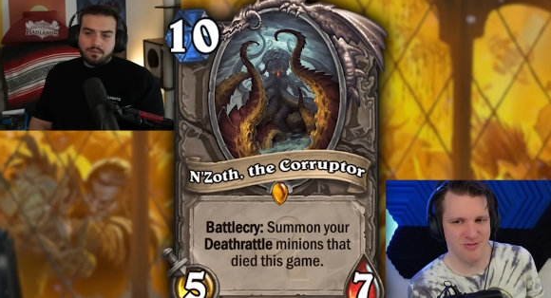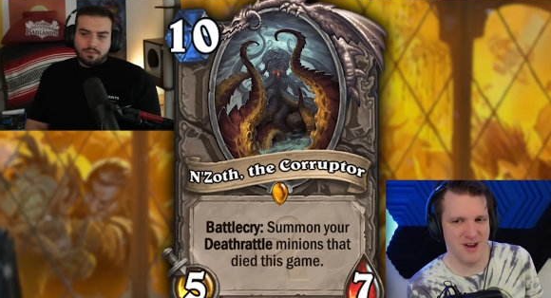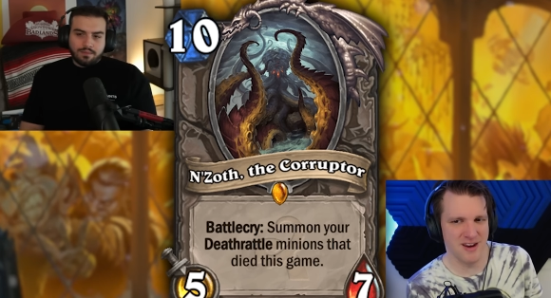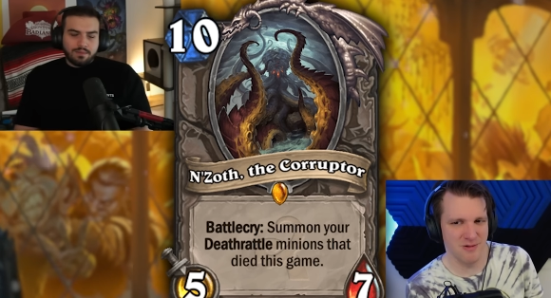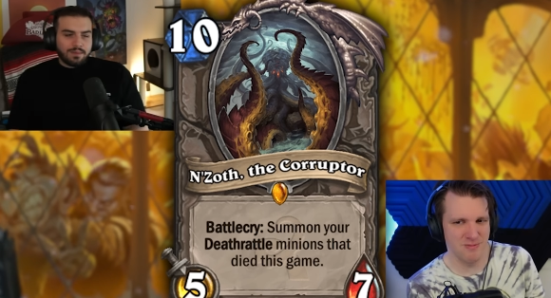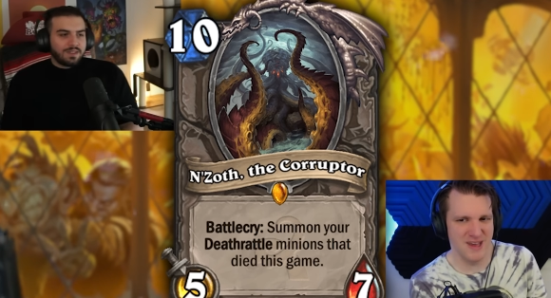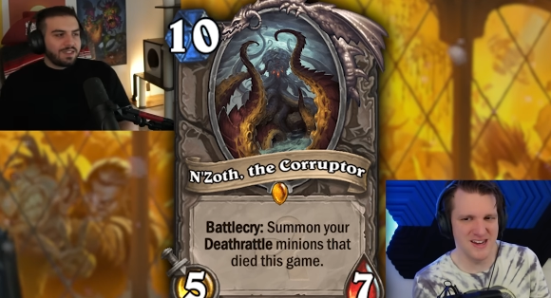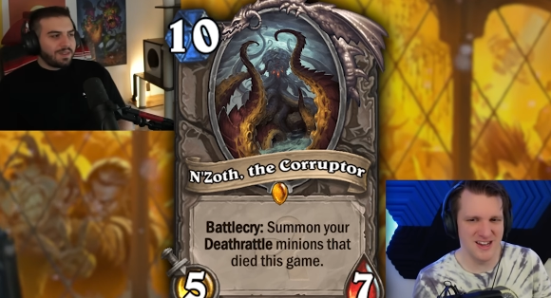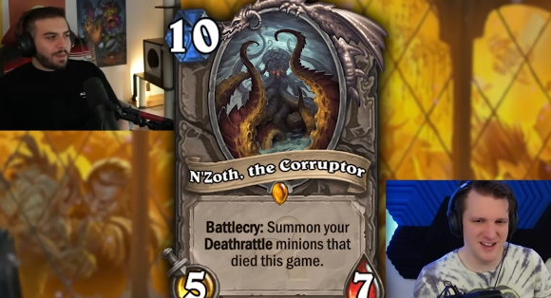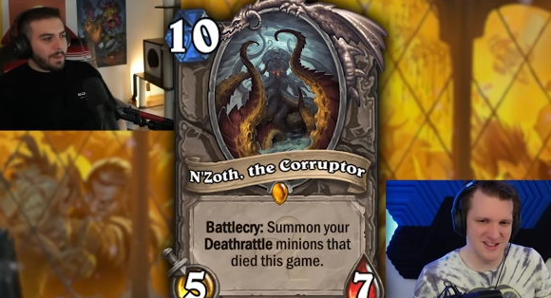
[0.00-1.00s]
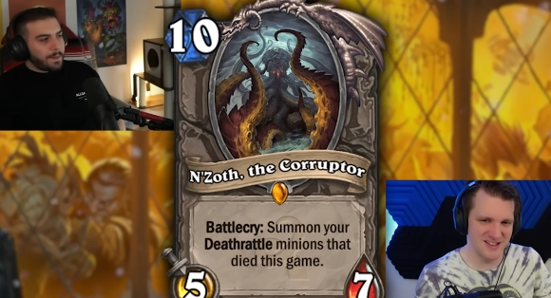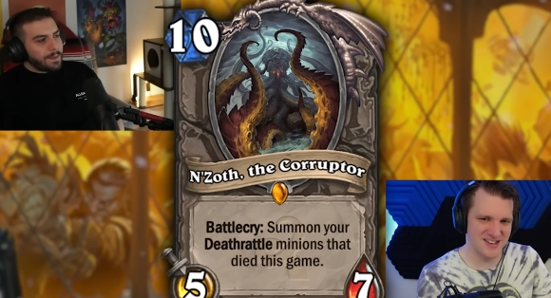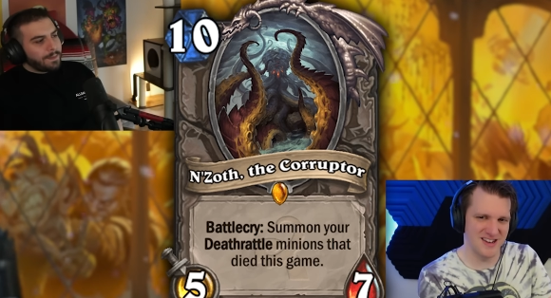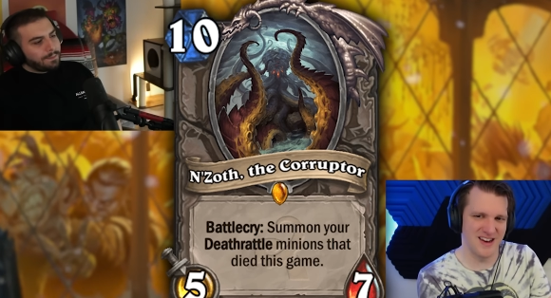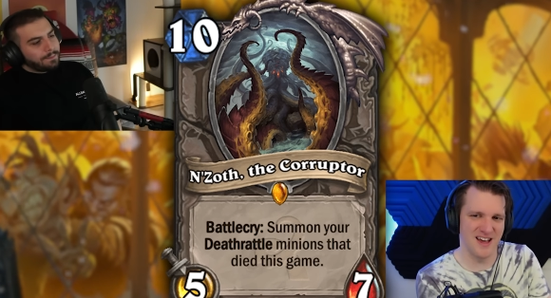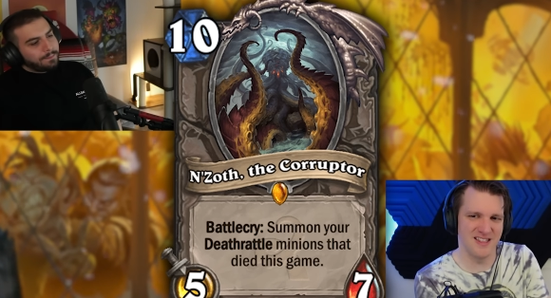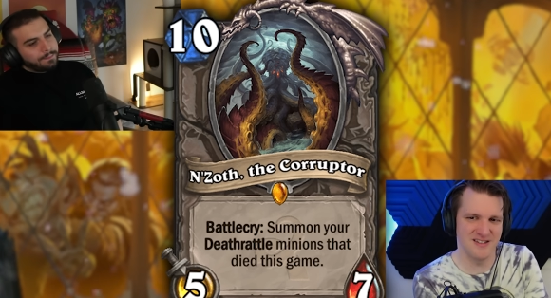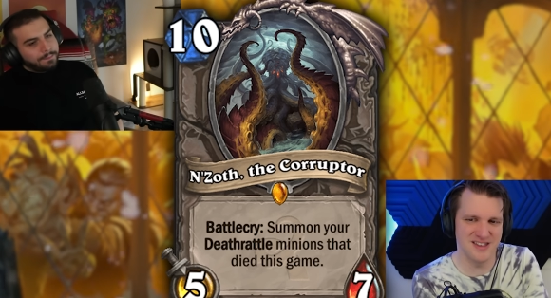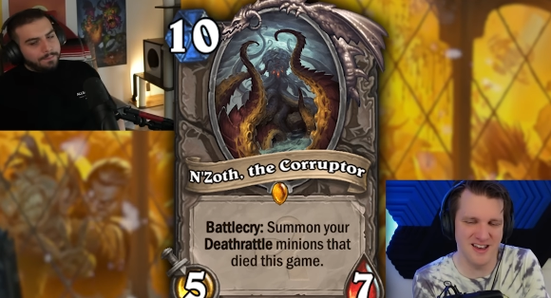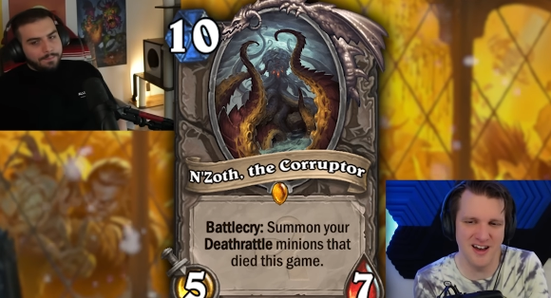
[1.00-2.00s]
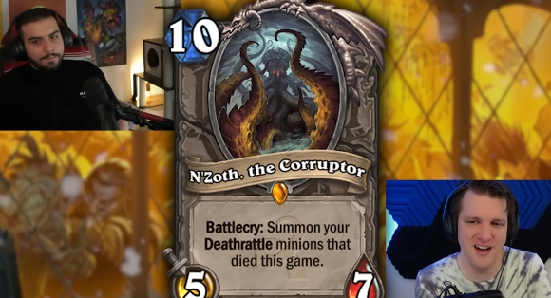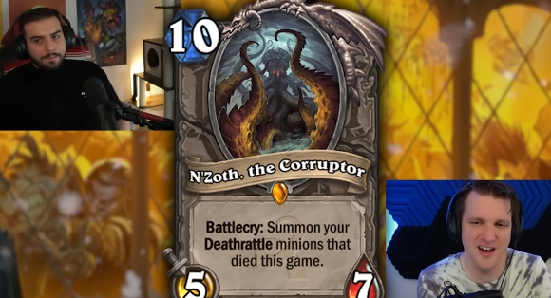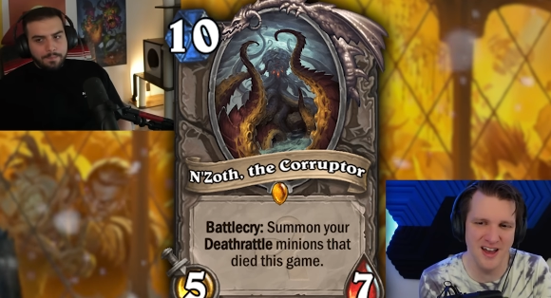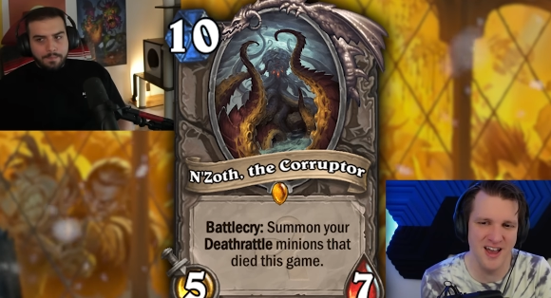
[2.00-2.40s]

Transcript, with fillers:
Speaker 1: rattle minions, and there's uh,